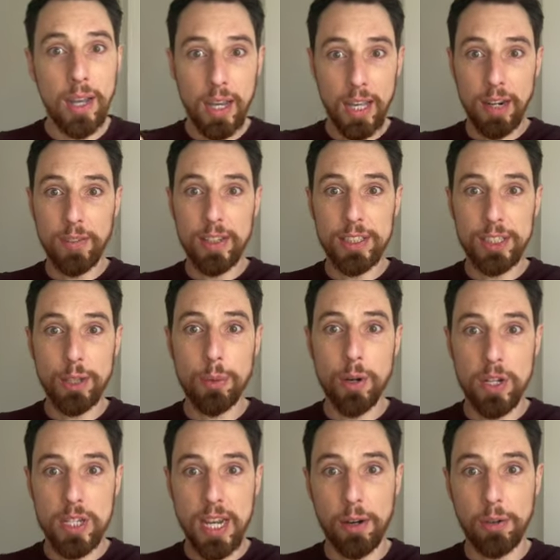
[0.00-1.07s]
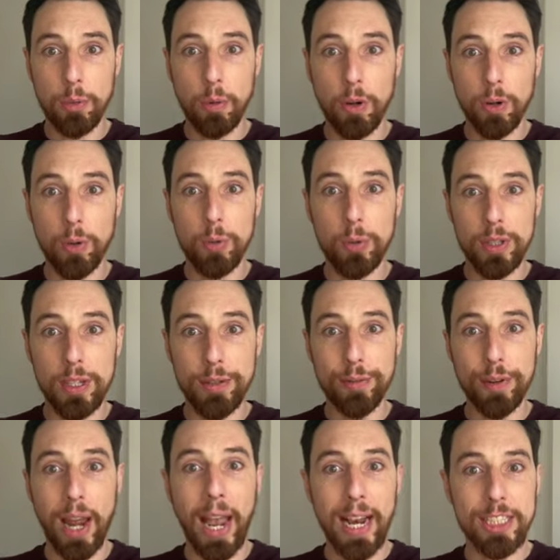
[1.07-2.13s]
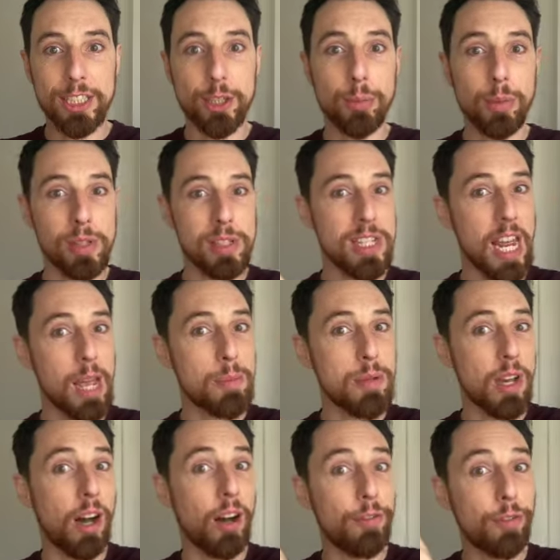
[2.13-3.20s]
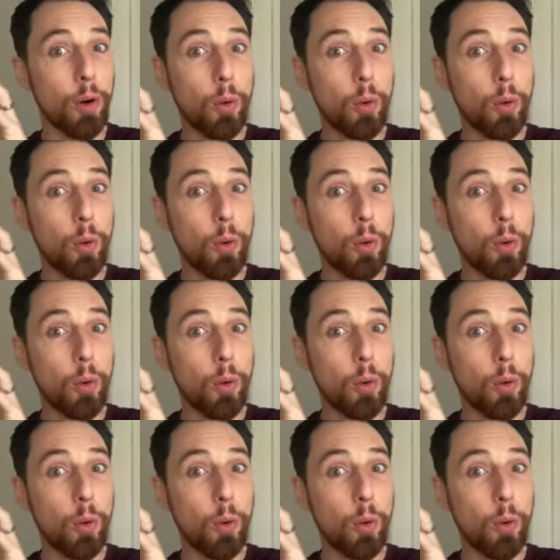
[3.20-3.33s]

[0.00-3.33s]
and I've actually worked out what all the different actionable steps are for